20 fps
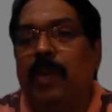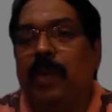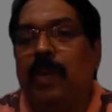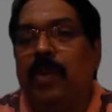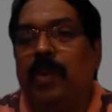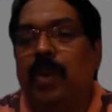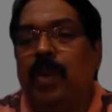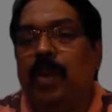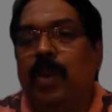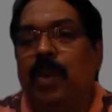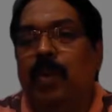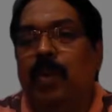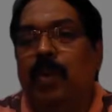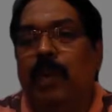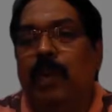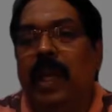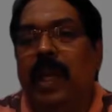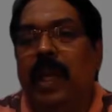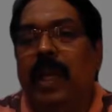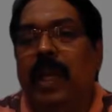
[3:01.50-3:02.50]
an input. So you
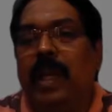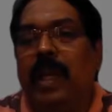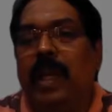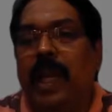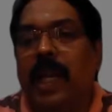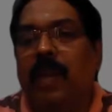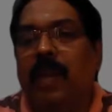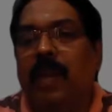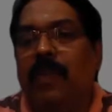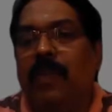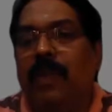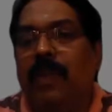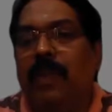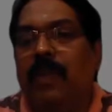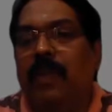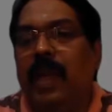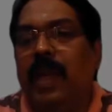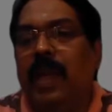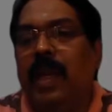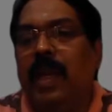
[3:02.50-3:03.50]
being a driver of
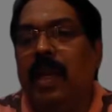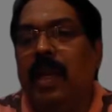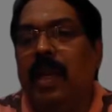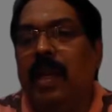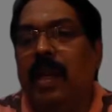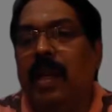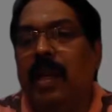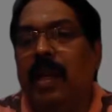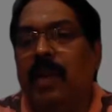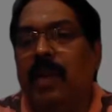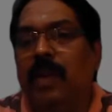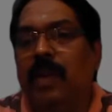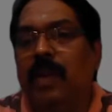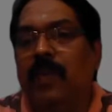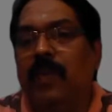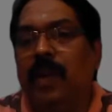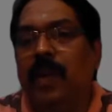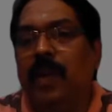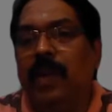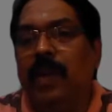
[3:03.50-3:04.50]
your vehicle and
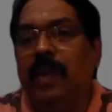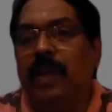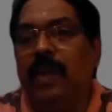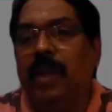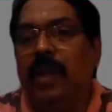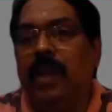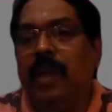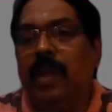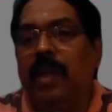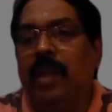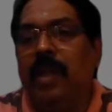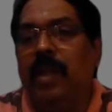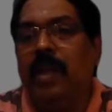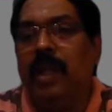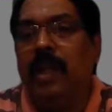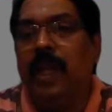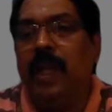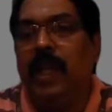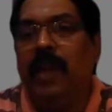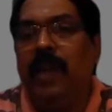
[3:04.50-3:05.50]
uh, for the
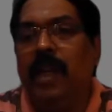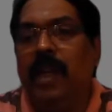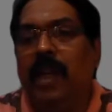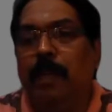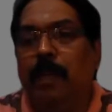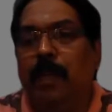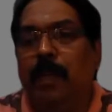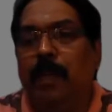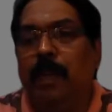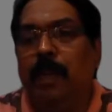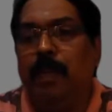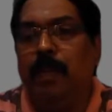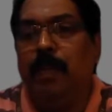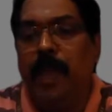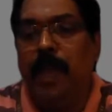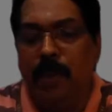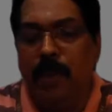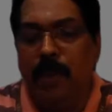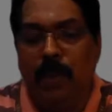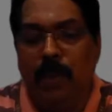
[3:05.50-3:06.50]
uh, given input
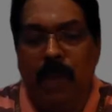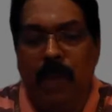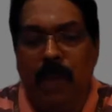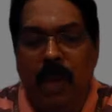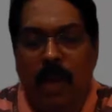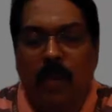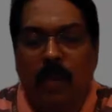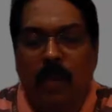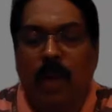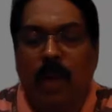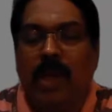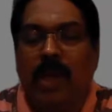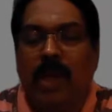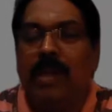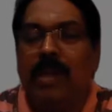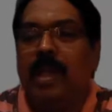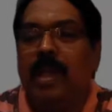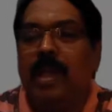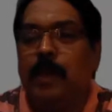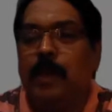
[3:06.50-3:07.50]
by you, what
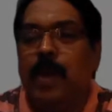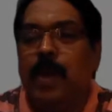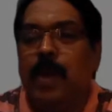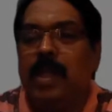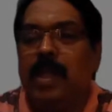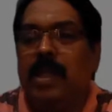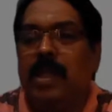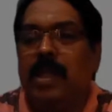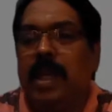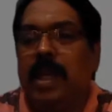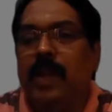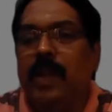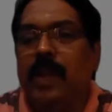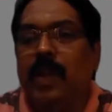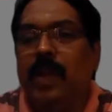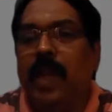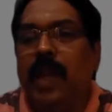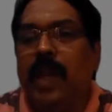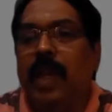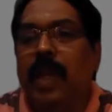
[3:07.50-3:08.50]
is the response that
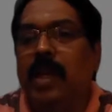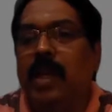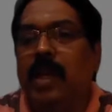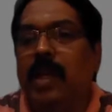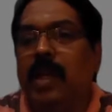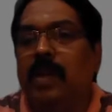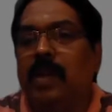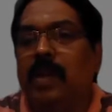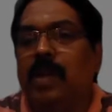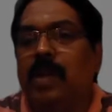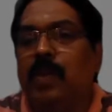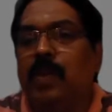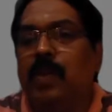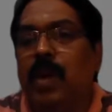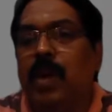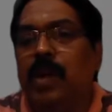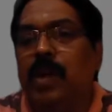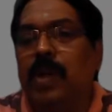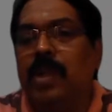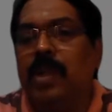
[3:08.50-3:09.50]
your vehicle gives is
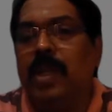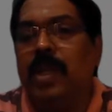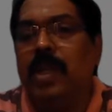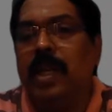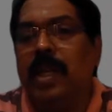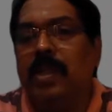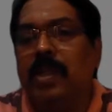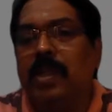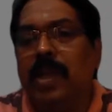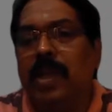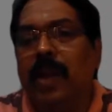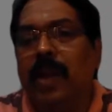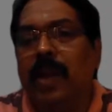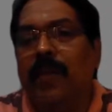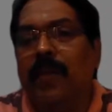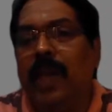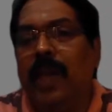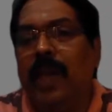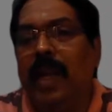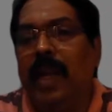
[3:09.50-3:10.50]
what is that
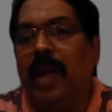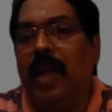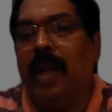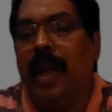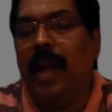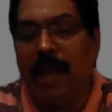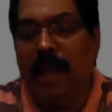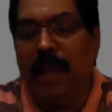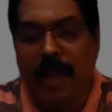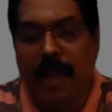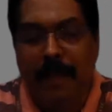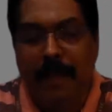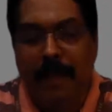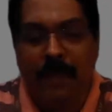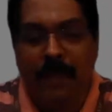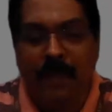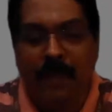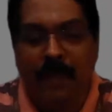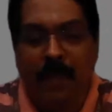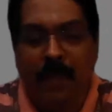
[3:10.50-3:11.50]
study of vehicle
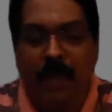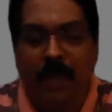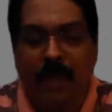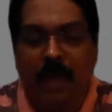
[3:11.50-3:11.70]
handling.